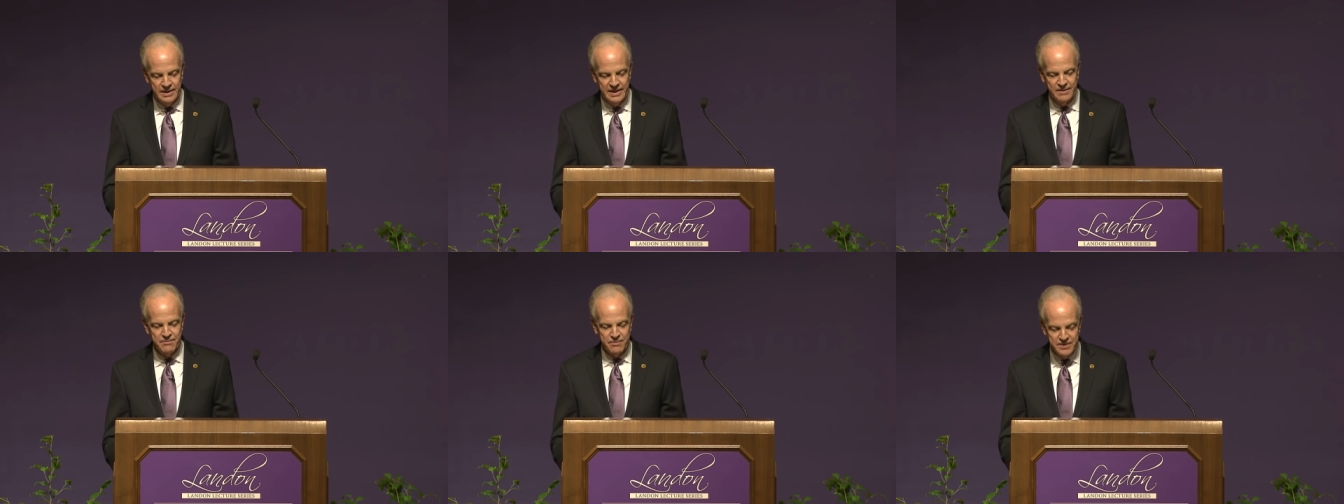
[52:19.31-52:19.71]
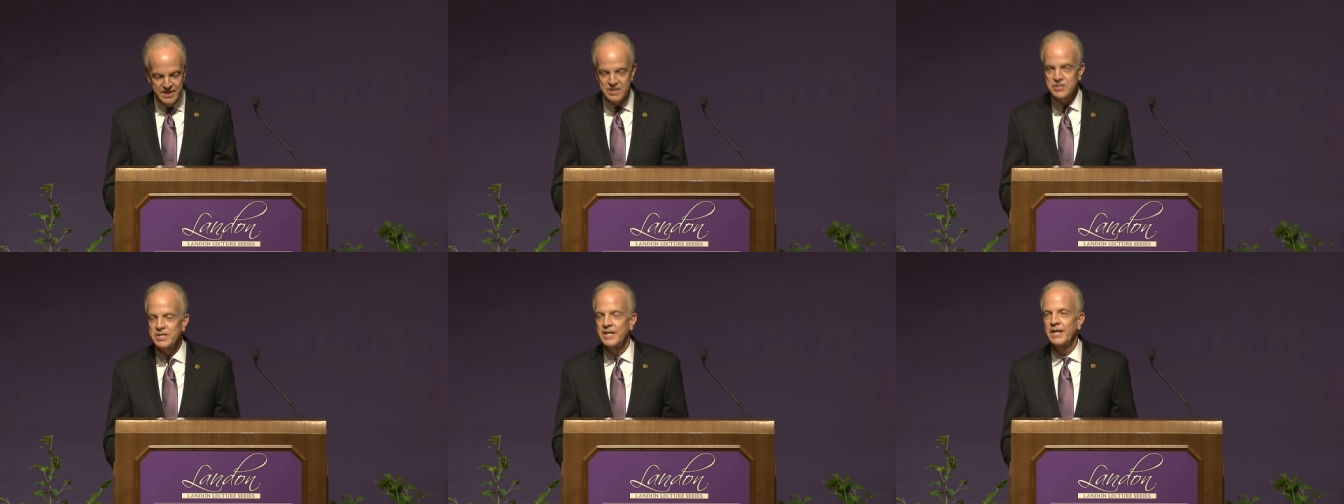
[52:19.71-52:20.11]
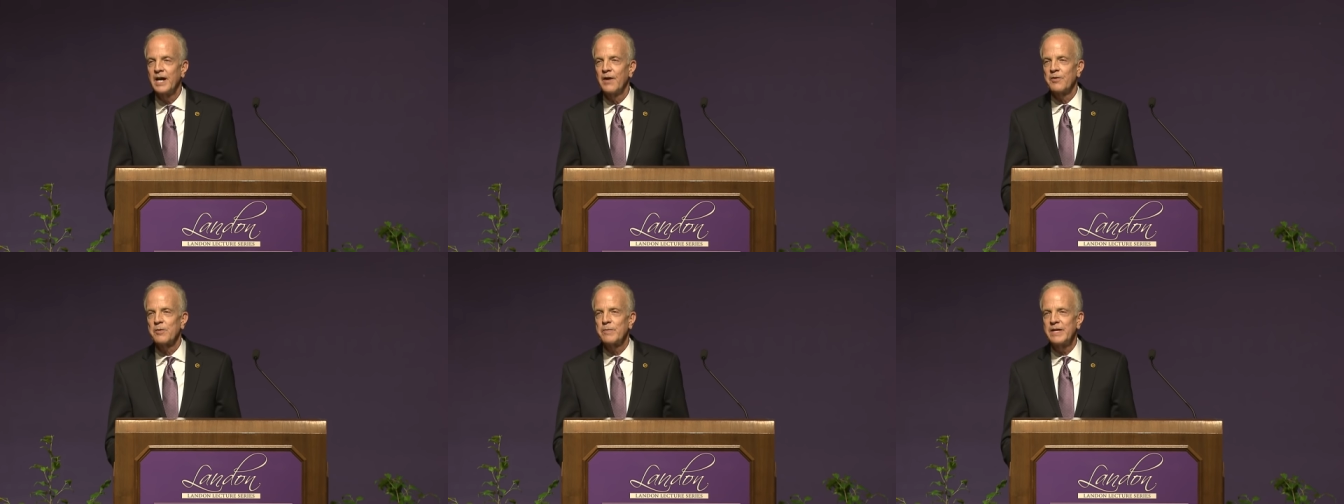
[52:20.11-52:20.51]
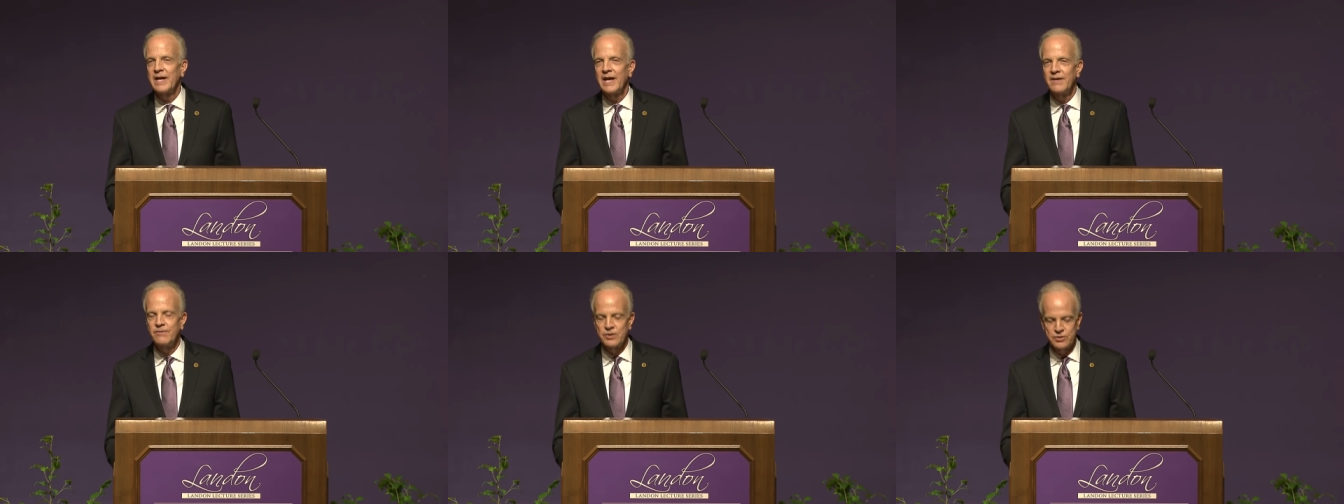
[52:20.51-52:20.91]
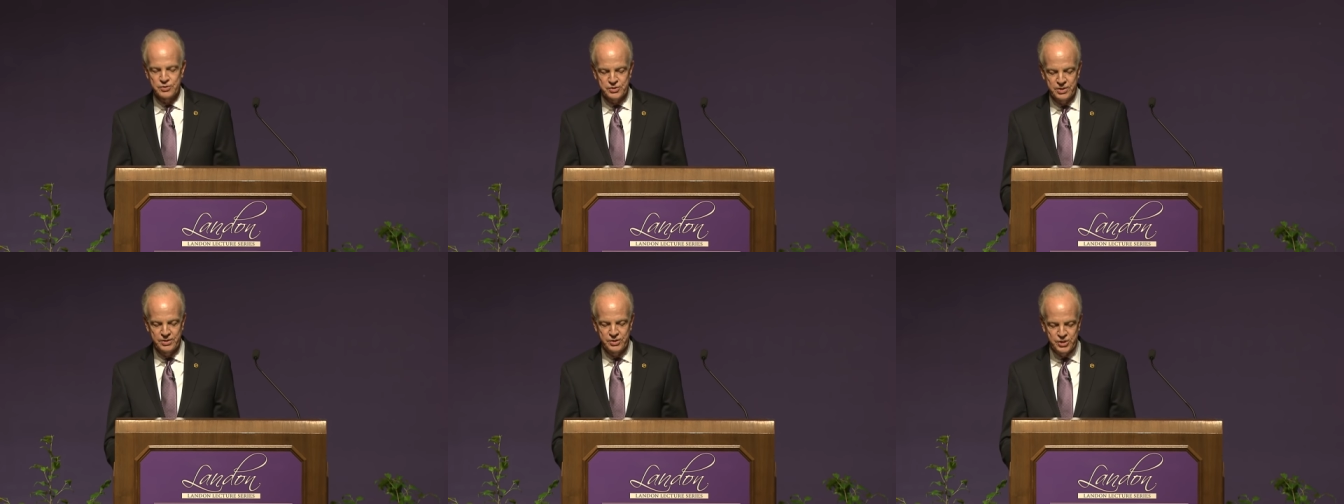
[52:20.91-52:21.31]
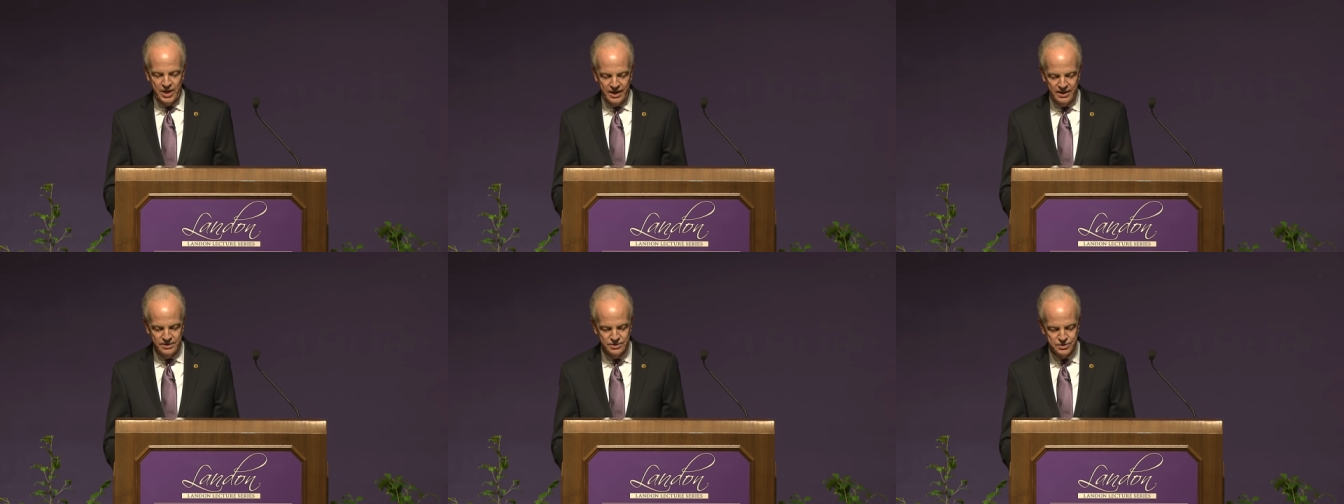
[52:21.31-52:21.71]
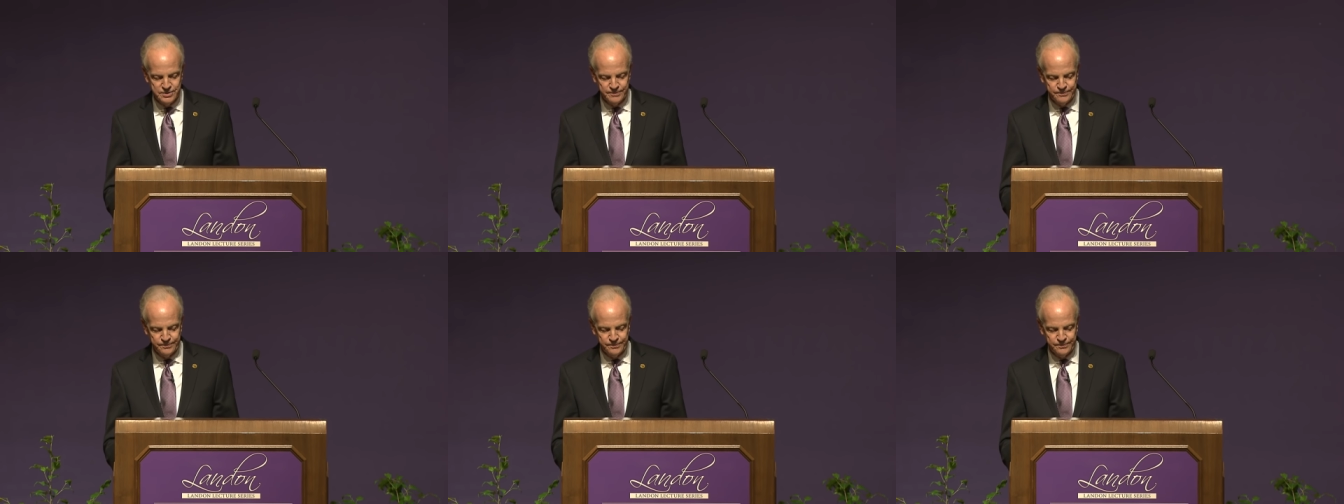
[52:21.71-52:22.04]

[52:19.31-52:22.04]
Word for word: if this and other behaviors change.